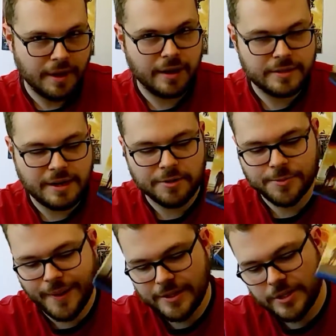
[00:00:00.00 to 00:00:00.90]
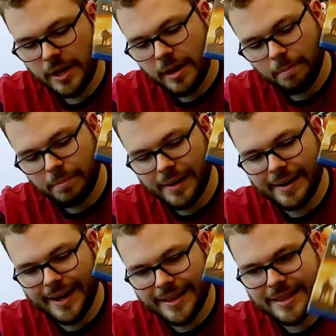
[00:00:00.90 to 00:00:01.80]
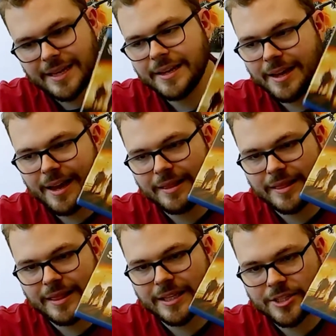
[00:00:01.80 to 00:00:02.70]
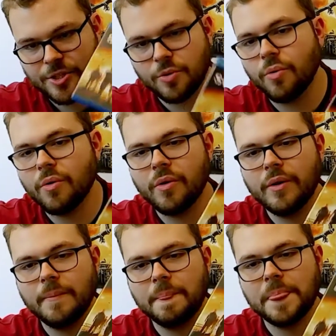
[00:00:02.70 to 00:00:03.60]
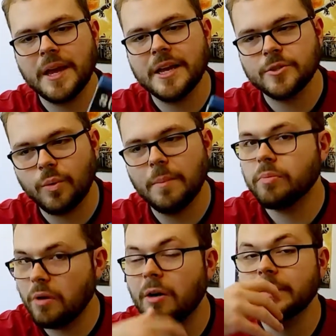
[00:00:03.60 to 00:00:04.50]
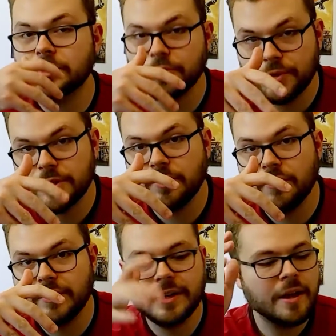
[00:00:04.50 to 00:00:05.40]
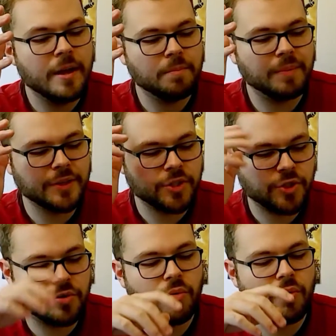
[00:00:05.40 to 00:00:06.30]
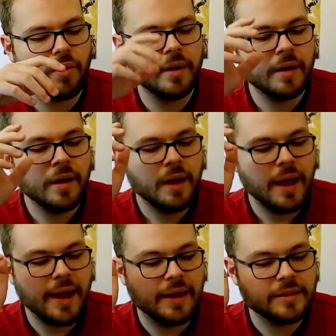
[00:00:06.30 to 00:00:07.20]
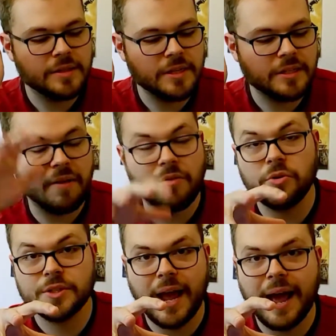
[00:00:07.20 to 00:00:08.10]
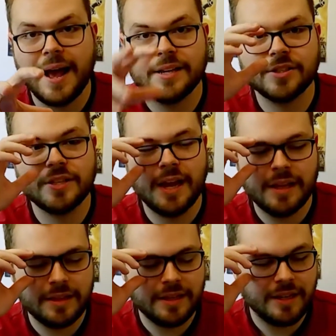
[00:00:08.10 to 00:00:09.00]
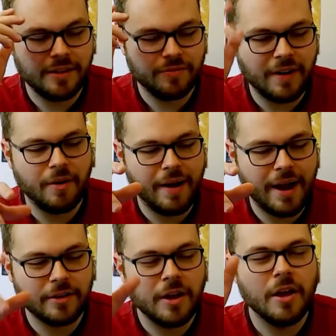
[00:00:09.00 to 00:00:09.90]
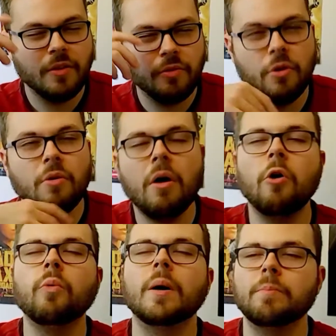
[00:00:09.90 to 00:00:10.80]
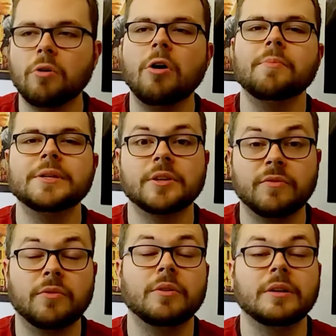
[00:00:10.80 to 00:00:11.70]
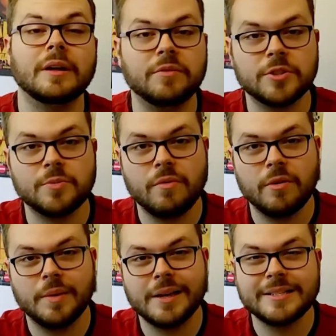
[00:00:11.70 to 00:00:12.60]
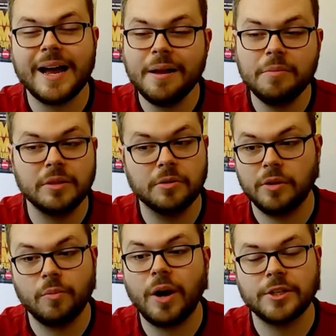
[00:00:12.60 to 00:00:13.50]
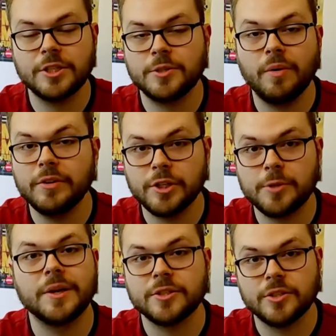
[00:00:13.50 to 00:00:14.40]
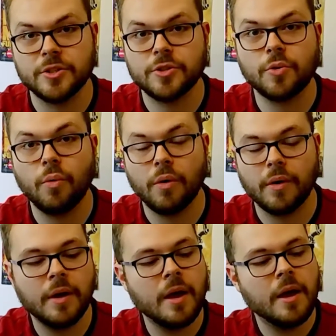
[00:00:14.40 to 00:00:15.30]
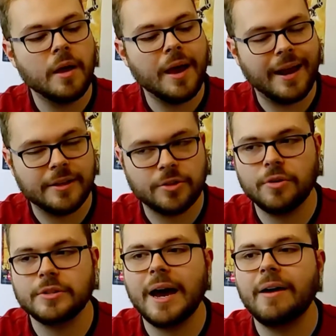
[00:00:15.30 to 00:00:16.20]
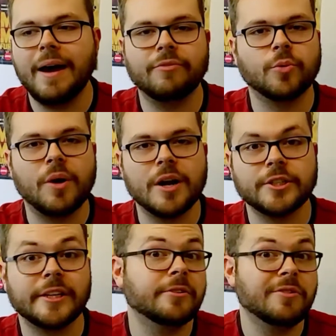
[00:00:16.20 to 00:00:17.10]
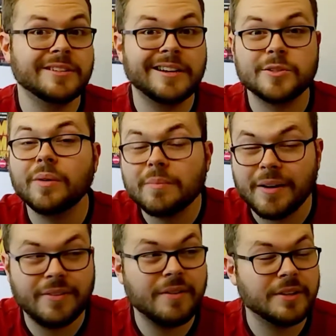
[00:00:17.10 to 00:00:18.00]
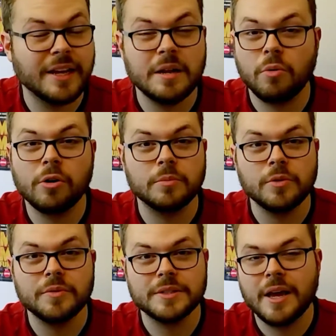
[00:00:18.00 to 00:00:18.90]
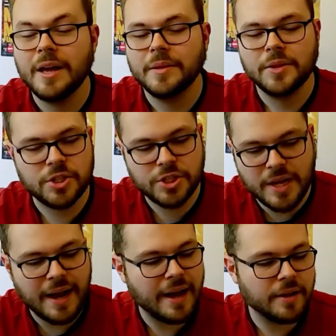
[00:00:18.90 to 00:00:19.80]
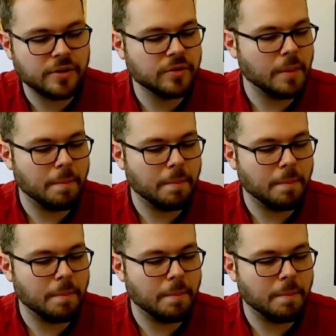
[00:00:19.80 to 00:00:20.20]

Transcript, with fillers: it's outer space. But I think the score is what brought me to this movie. But the story and the diverse cast and the final act, they're all what brought me to fully love this movie. Because I literally watched this movie just because of the score. And it turns out, after watching it, it's one of my favorite Danny Boyle movies. The style, the